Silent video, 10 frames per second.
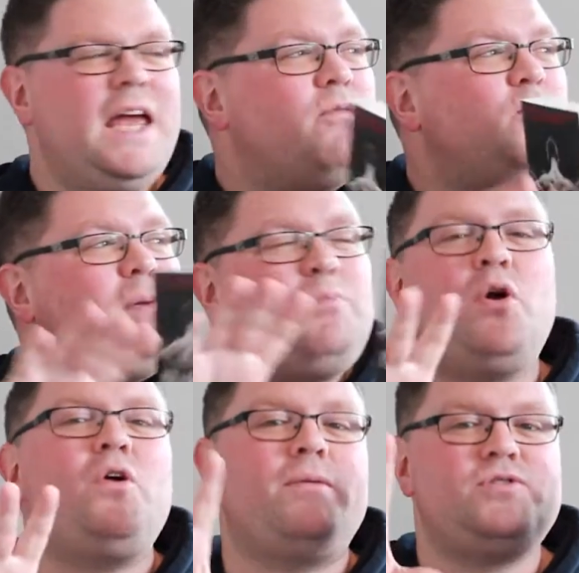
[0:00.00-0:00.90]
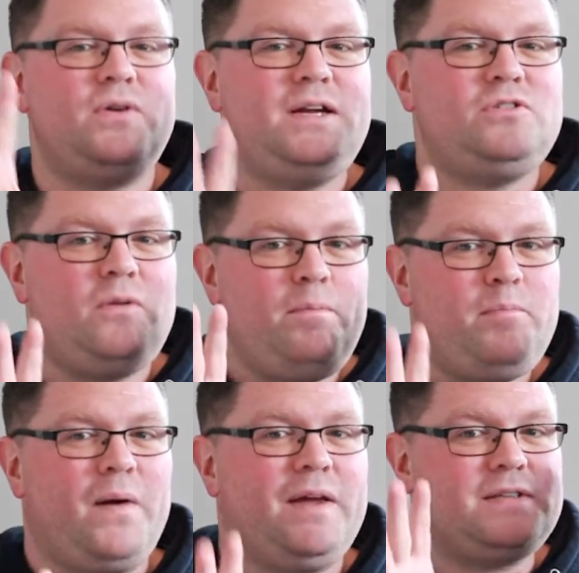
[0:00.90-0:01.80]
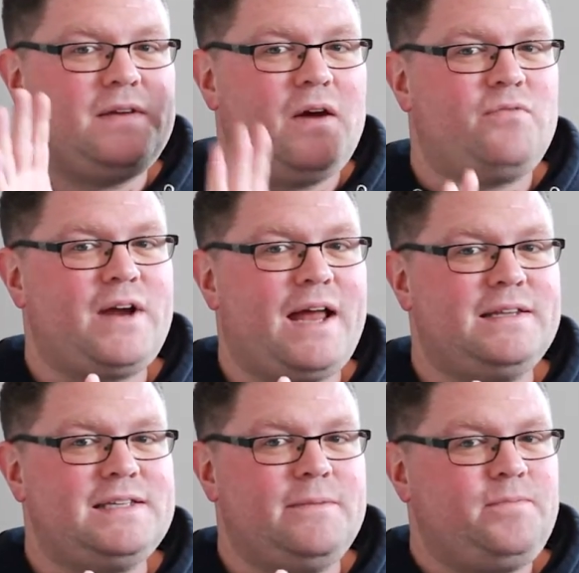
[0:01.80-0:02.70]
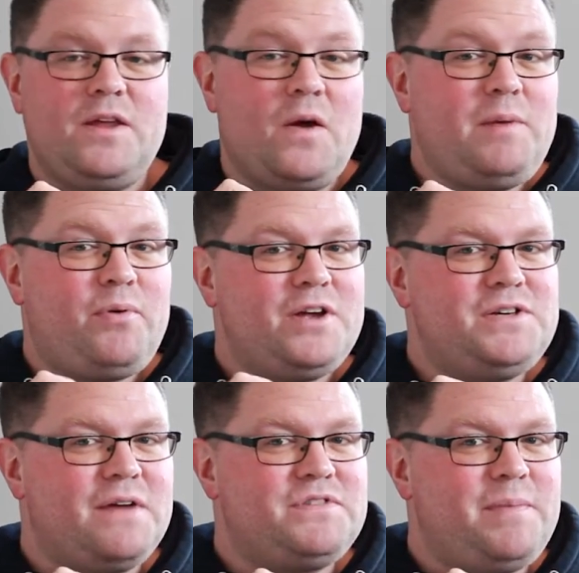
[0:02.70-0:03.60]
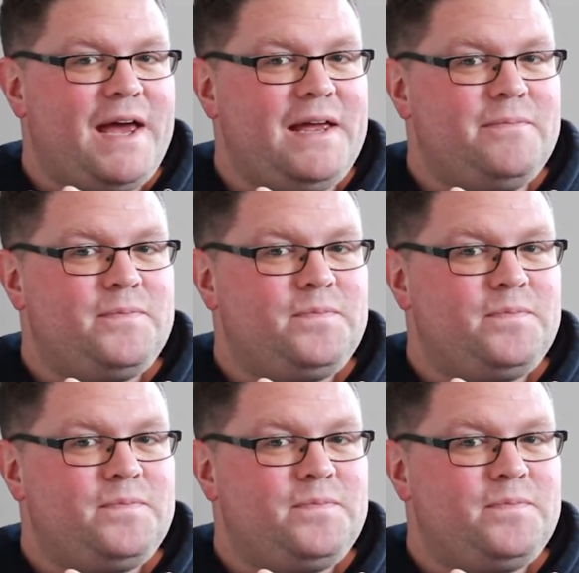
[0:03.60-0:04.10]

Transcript: It reprograms your little pocket of reality. The only price you have to pay